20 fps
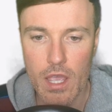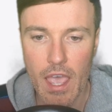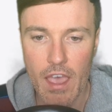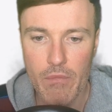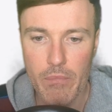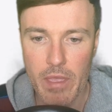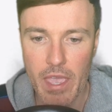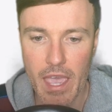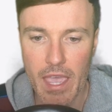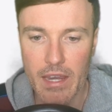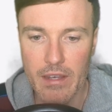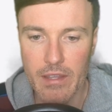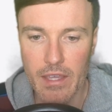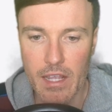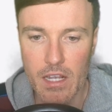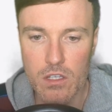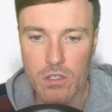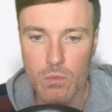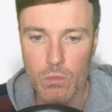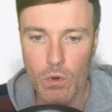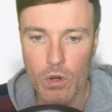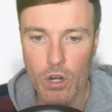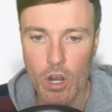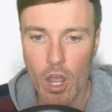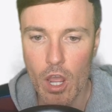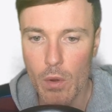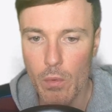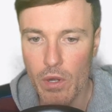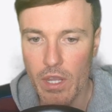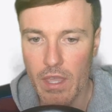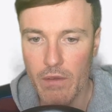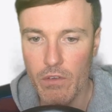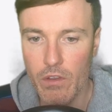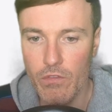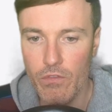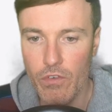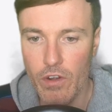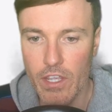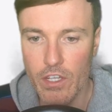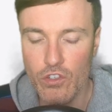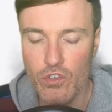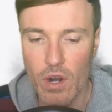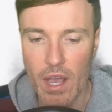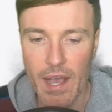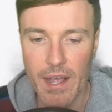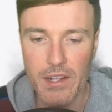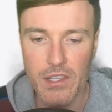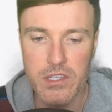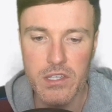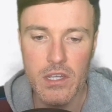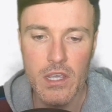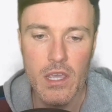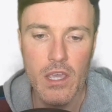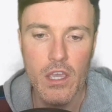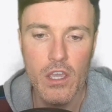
FBA deals where now we're giving free trials.